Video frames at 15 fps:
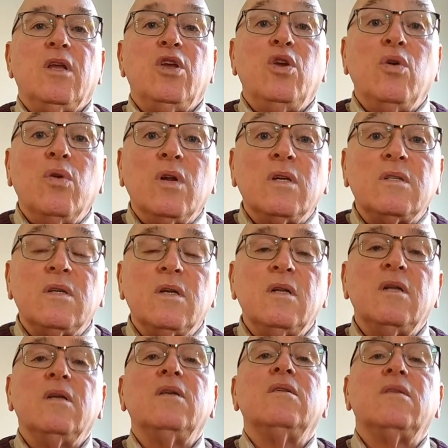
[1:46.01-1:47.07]

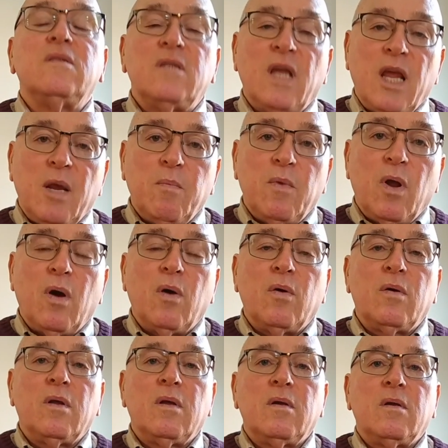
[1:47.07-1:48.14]
Unison, same
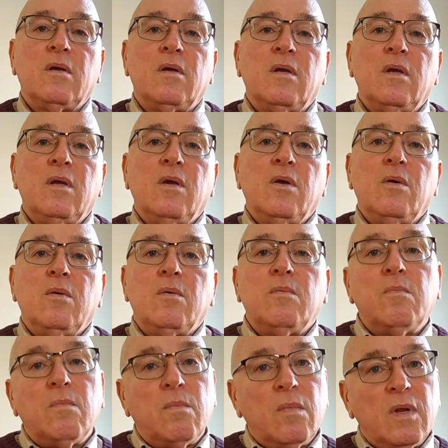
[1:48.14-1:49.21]
note.
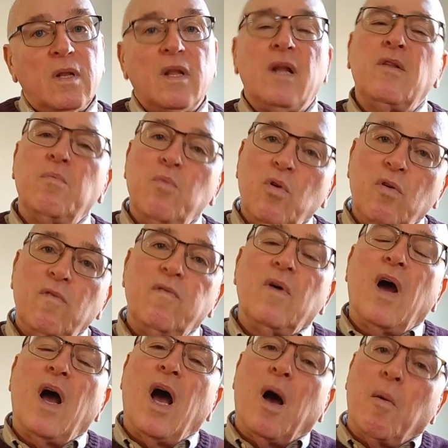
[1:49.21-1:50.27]
Let's move
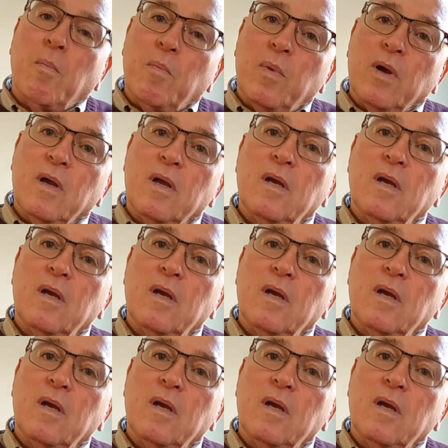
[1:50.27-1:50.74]
up.